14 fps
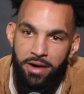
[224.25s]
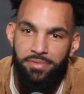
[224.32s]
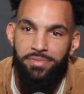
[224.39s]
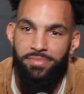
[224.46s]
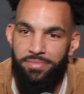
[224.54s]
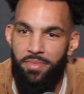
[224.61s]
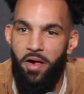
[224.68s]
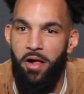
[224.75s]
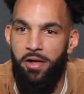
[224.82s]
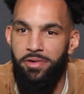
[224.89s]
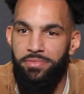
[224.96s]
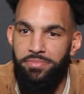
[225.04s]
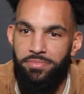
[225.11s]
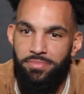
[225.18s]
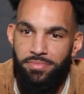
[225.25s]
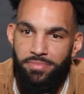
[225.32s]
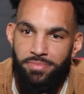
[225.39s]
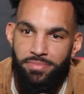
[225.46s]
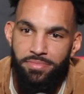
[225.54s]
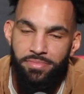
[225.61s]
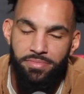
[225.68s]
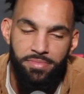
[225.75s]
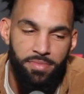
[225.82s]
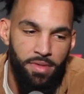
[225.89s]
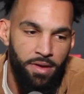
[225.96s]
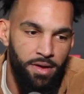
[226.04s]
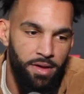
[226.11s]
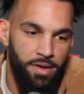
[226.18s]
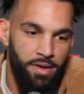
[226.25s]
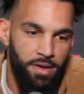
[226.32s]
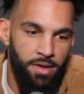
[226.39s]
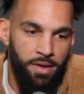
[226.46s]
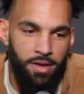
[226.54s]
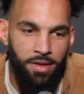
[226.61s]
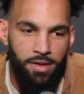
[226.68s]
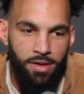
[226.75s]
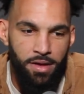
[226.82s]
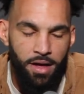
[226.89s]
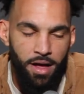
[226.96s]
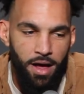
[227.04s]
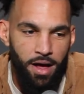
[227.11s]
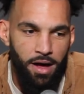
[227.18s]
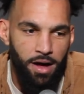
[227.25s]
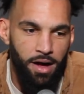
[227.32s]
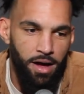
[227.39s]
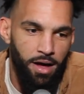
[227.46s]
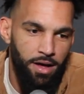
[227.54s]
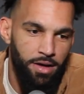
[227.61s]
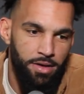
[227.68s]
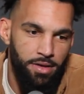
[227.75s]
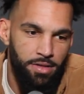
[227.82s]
Have you been adjusting to that, or have you done anything to prepare for that?